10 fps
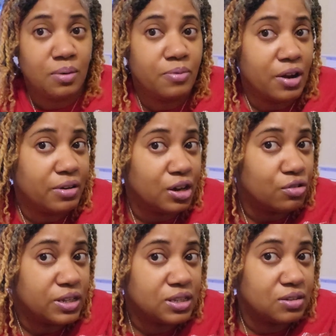very
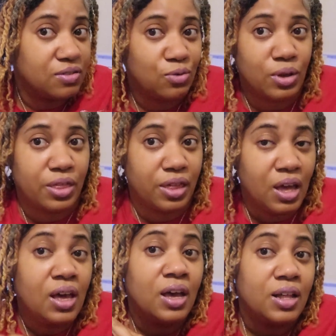aggressive with
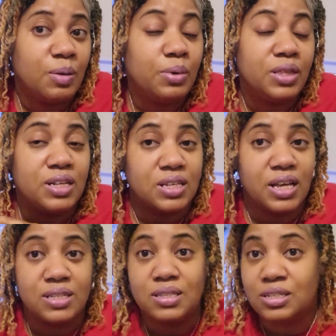clipping these
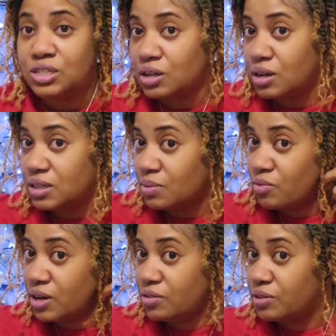ends this year because I'm
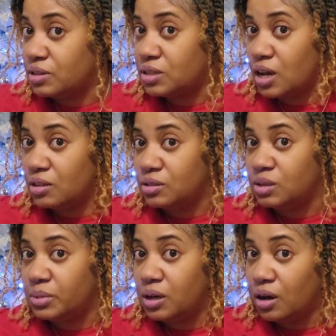ready for this color to
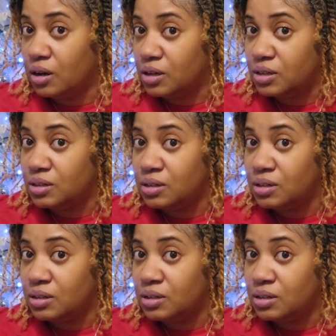be gone.